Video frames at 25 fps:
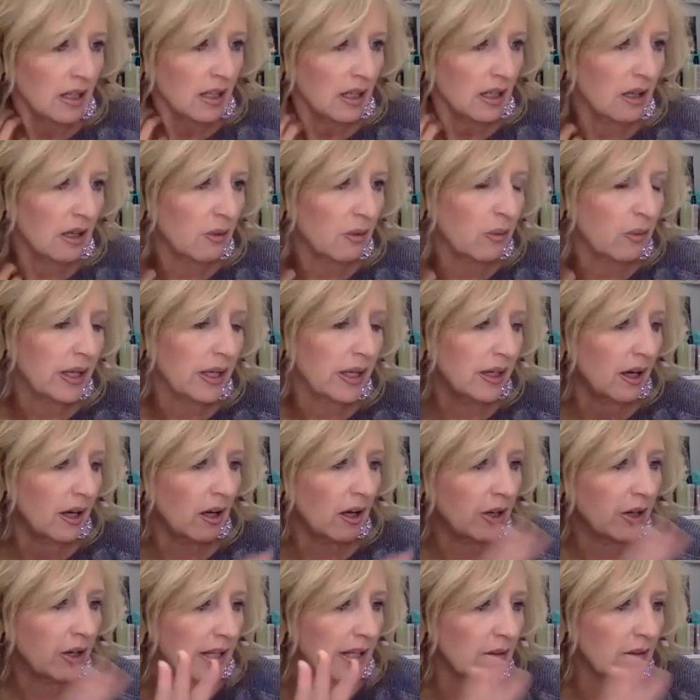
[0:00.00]
we're
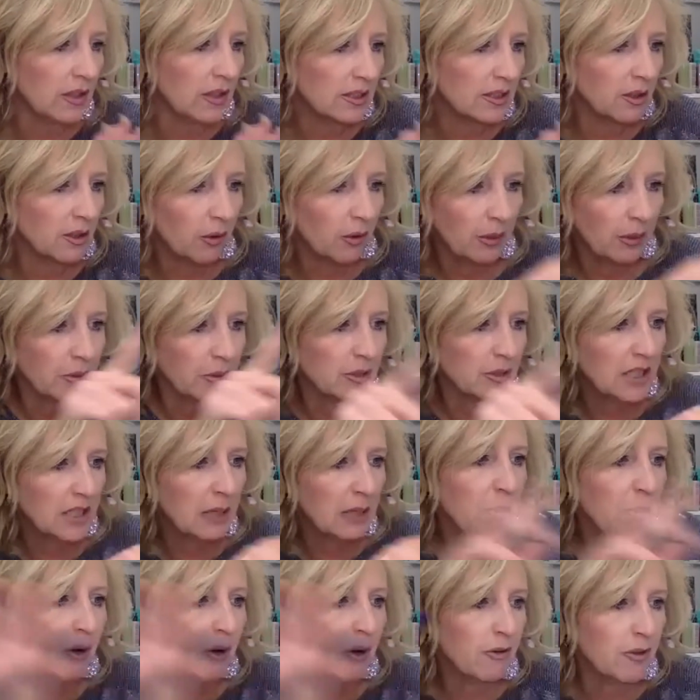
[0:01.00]
gonna
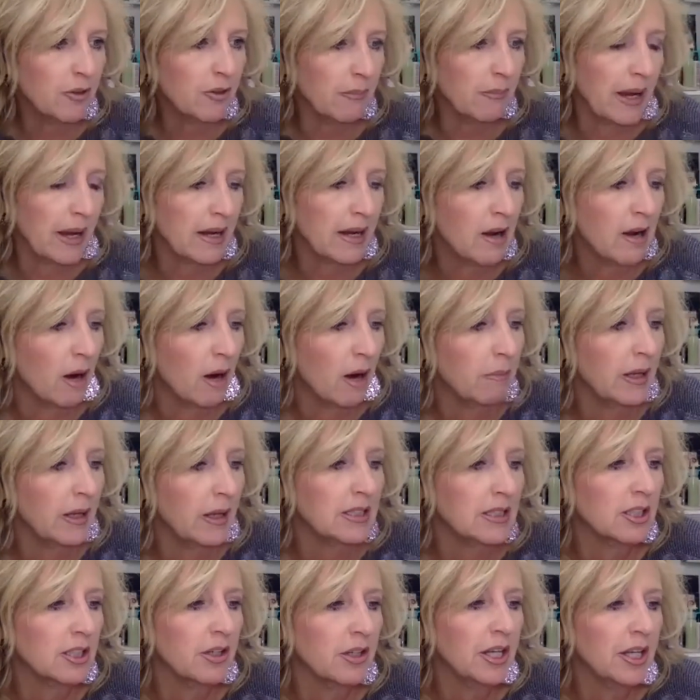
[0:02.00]
skip over the main
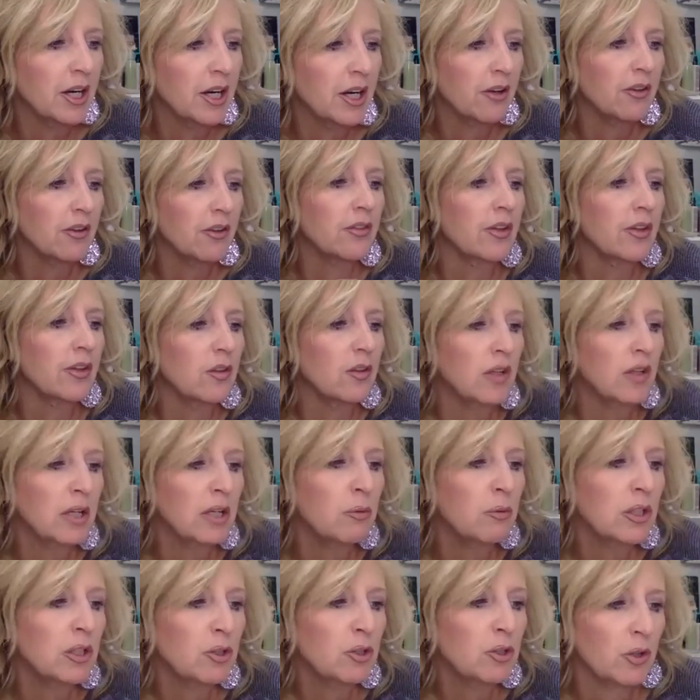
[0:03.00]
complex. So here, the
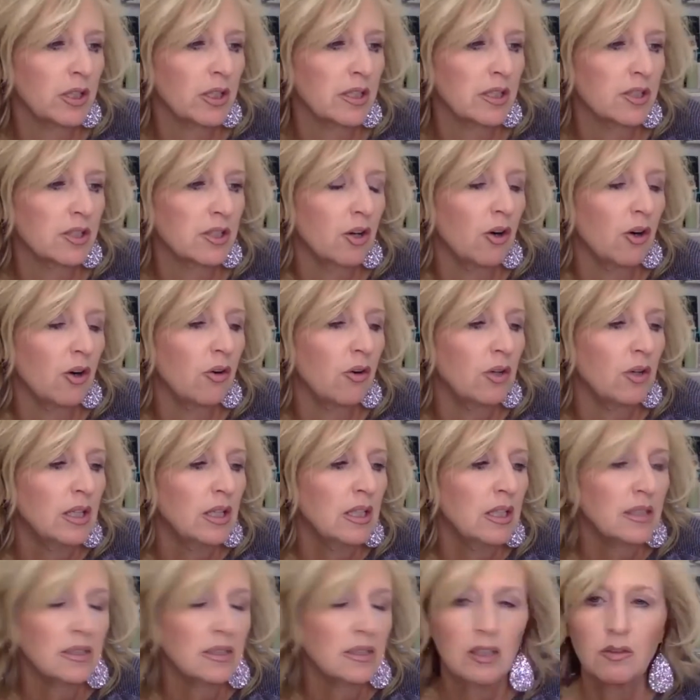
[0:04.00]
liquid crystal
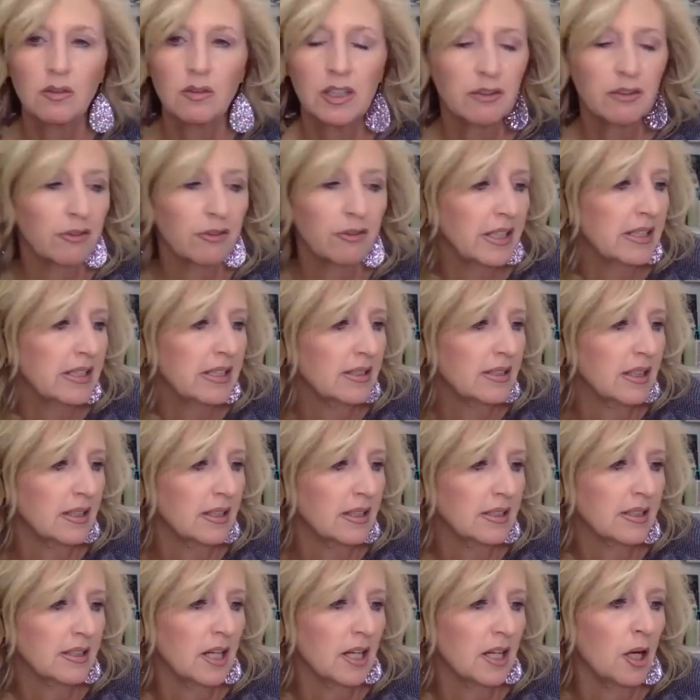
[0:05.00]
delivery
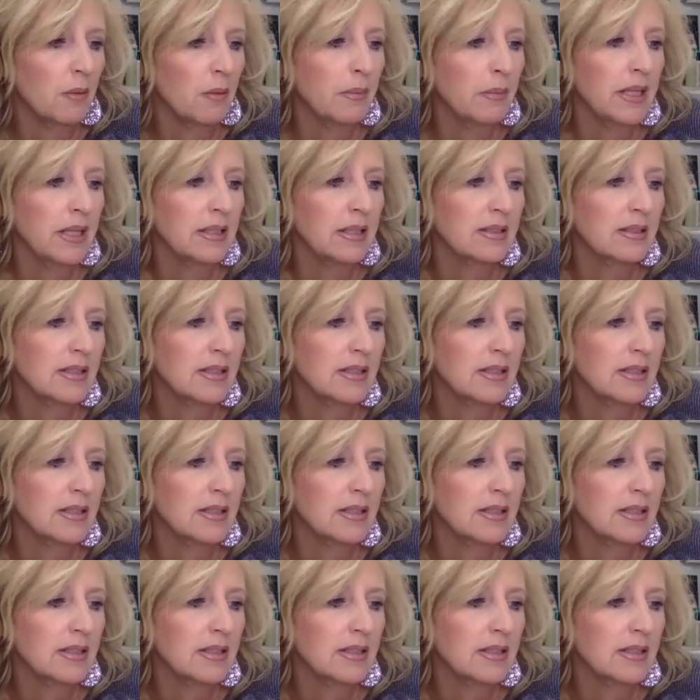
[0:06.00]
system is